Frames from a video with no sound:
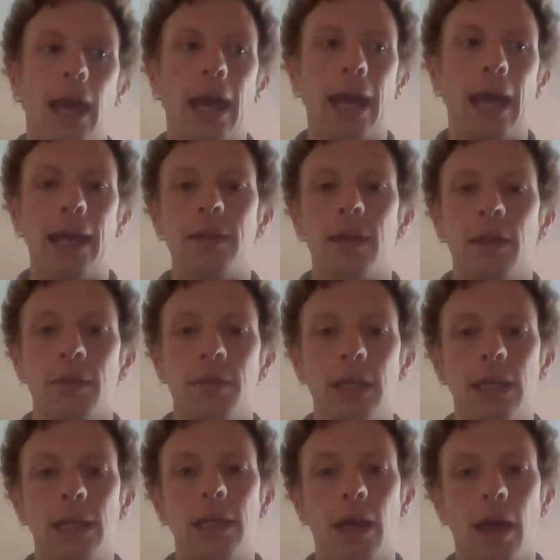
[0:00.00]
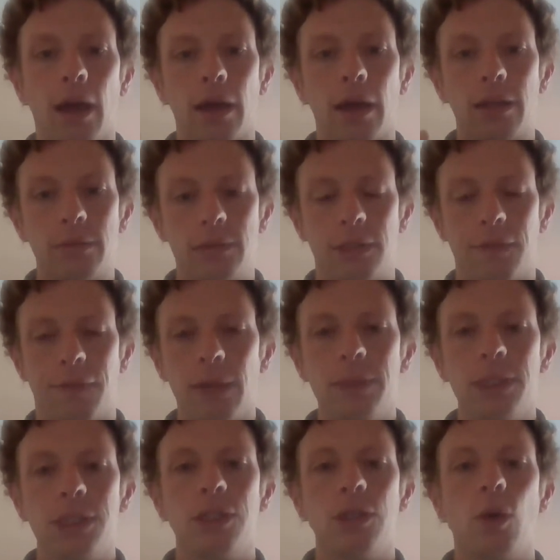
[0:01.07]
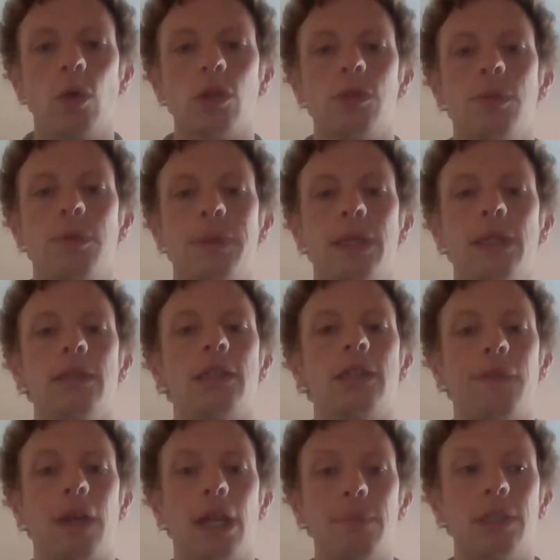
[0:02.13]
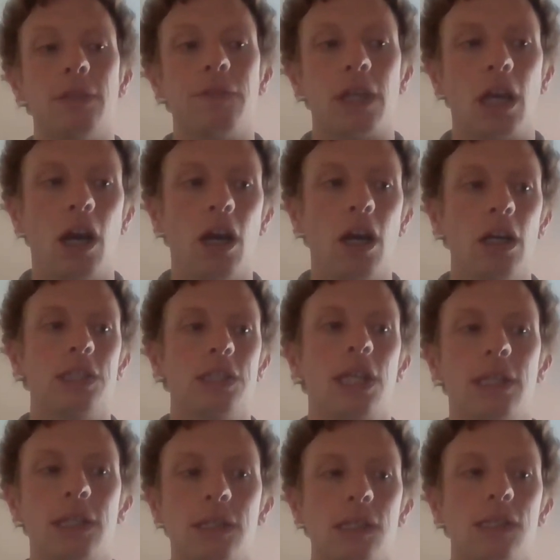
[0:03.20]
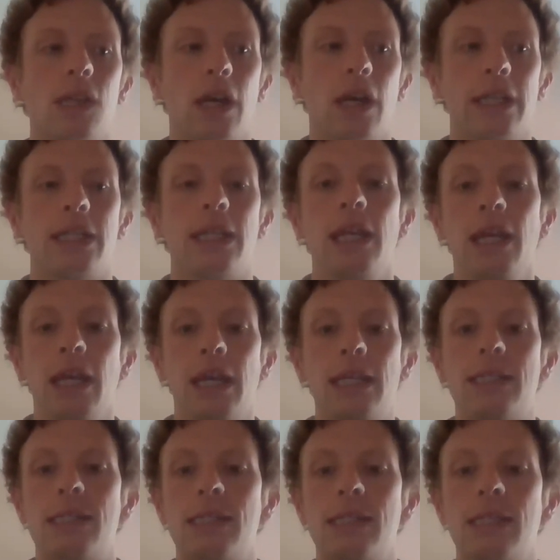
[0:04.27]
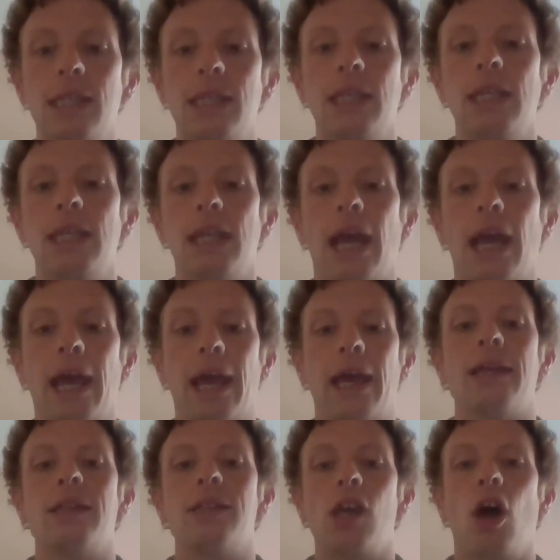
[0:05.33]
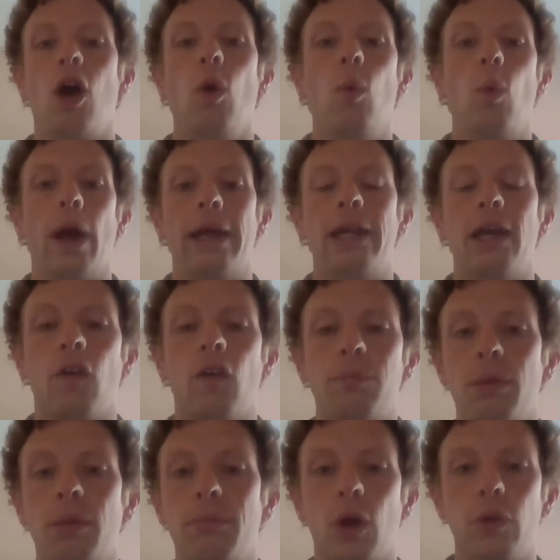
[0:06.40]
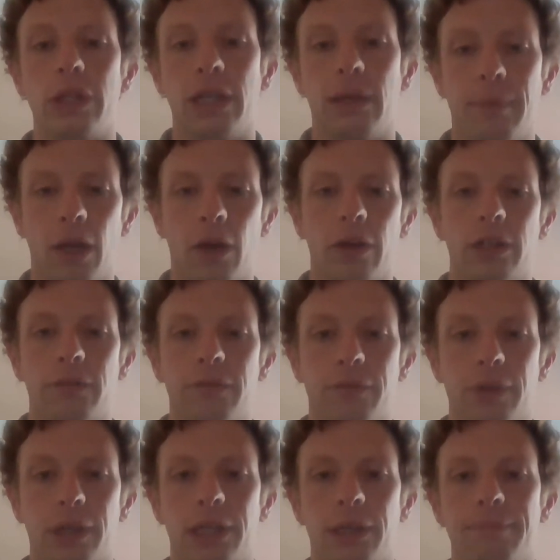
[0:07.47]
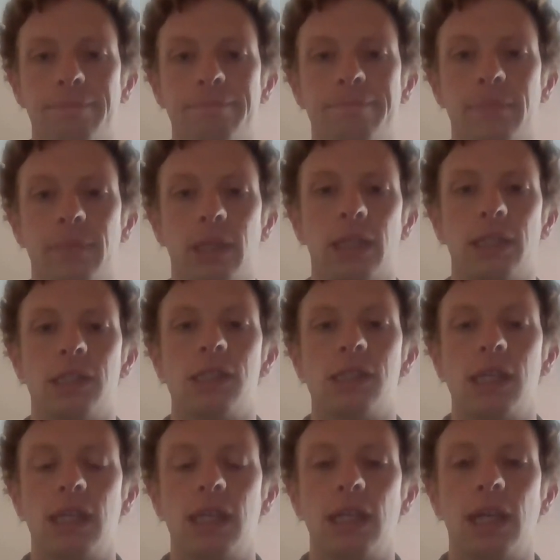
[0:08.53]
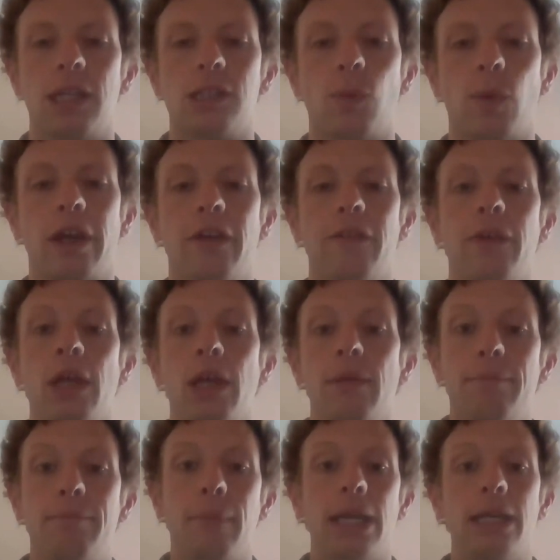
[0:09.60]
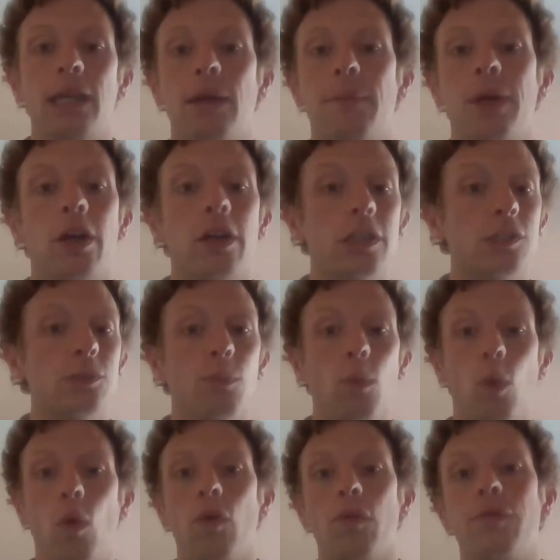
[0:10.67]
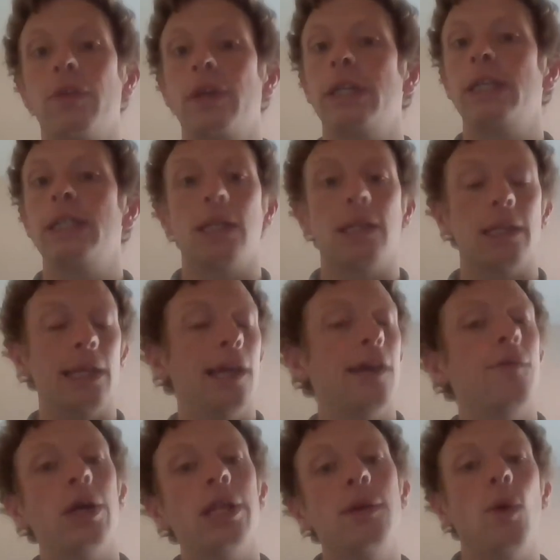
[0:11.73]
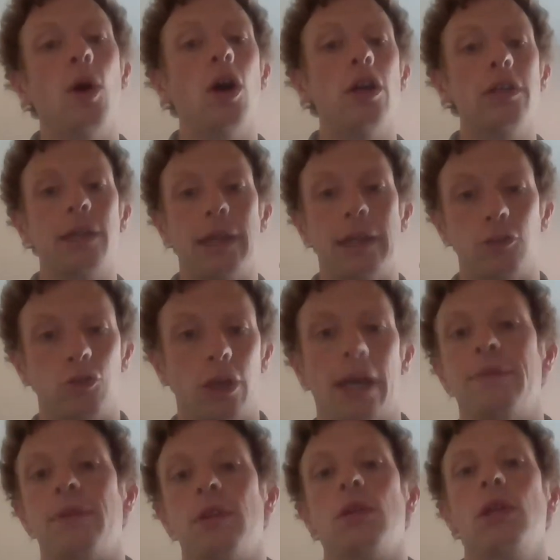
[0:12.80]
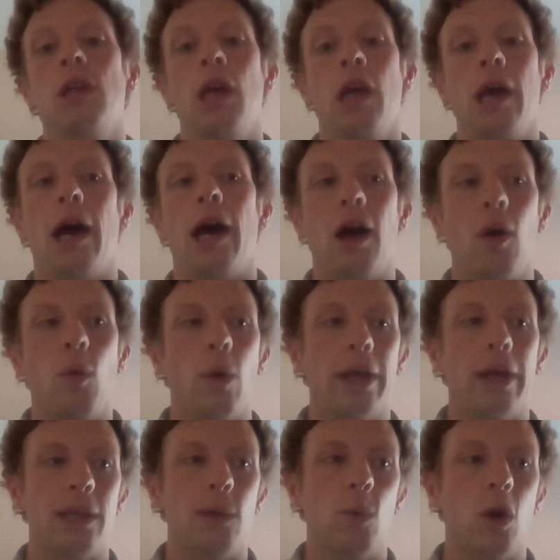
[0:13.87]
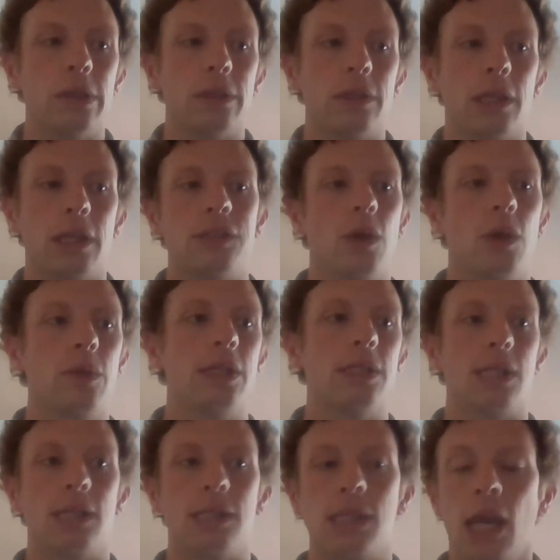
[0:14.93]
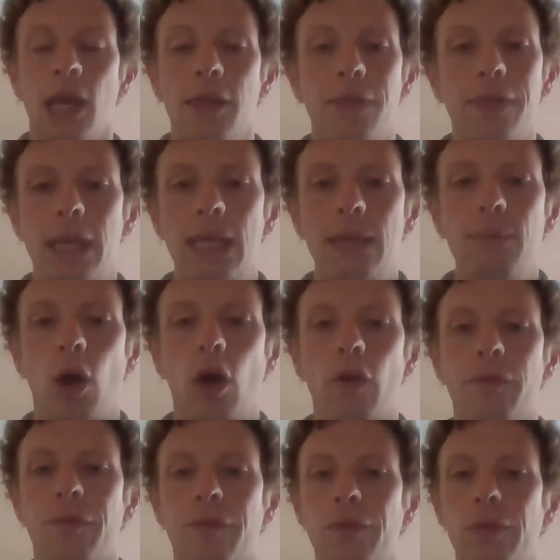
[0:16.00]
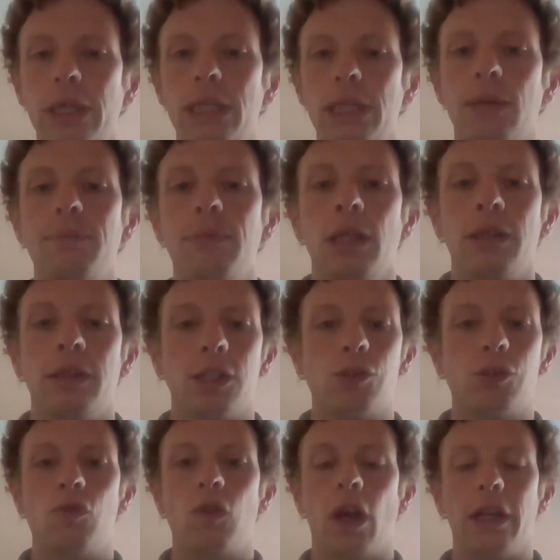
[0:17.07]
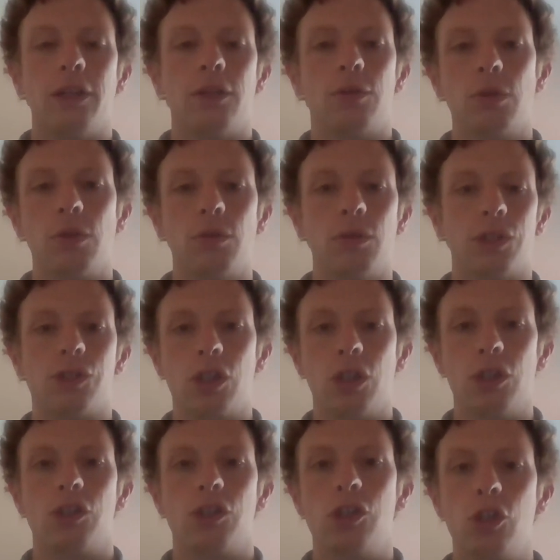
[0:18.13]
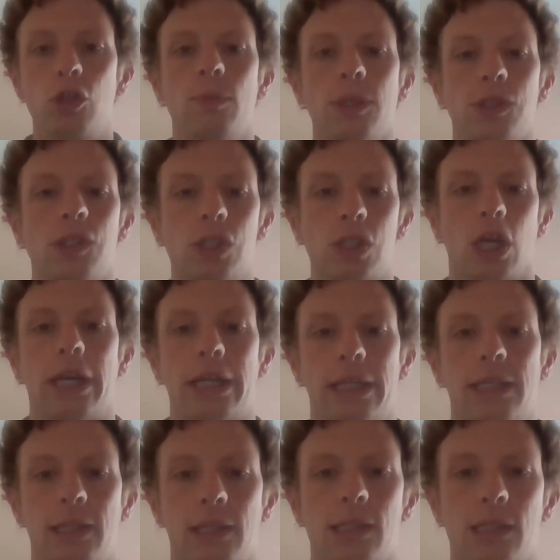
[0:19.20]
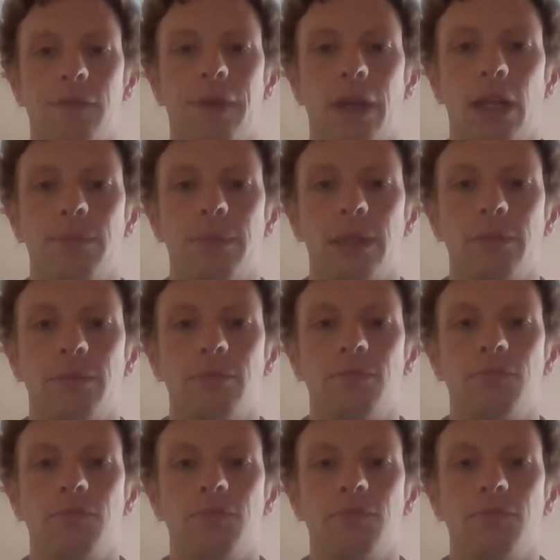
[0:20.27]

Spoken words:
And the development of the automobile, the development of a car-centered society, is seen as a way of promoting American freedom. It's seen as a way of making Americans more free to live where they want and travel where they want. And so there's this theme of freedom that's running through this consumer society that's developing.